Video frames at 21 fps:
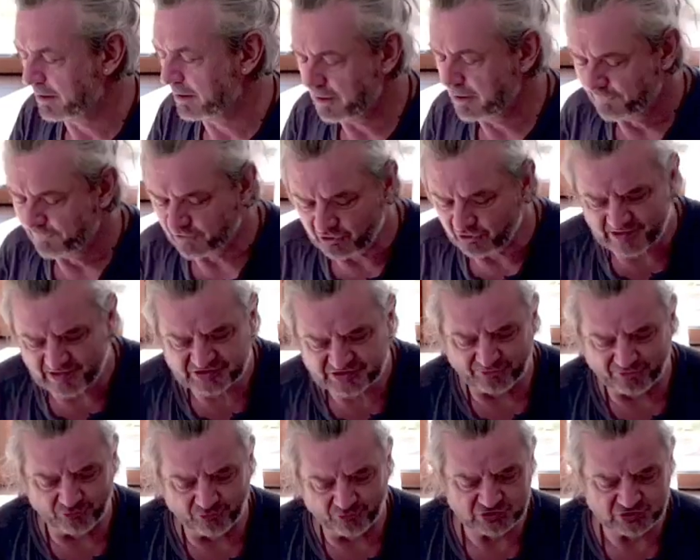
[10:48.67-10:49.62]
If you do that
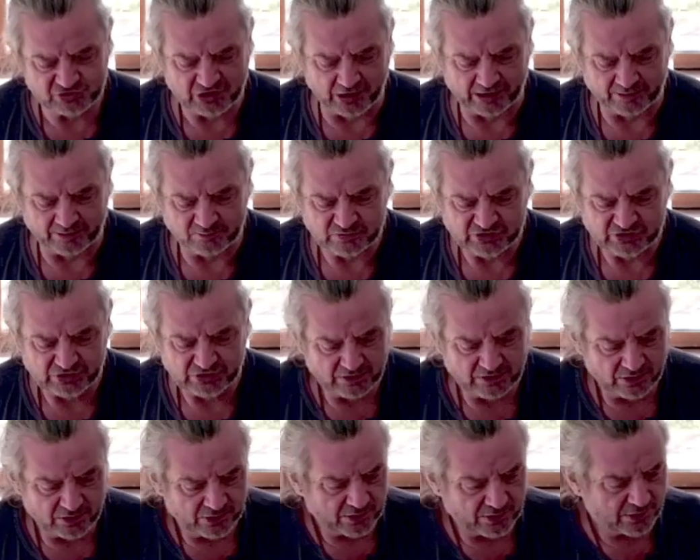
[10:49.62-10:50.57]
several times,
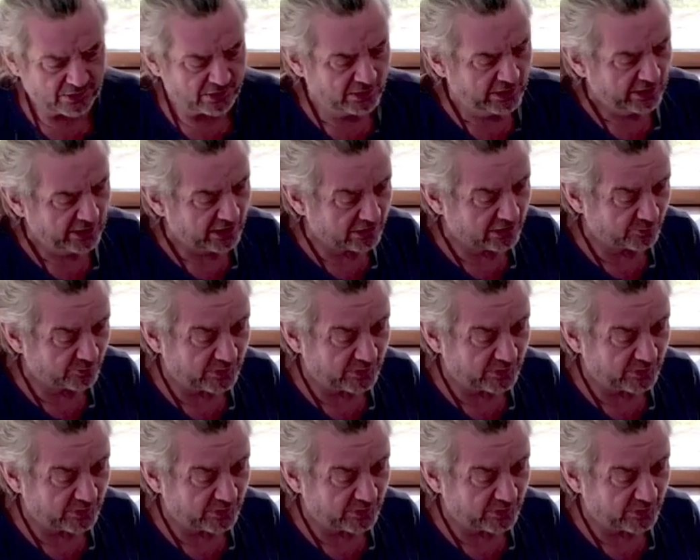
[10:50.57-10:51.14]
it'll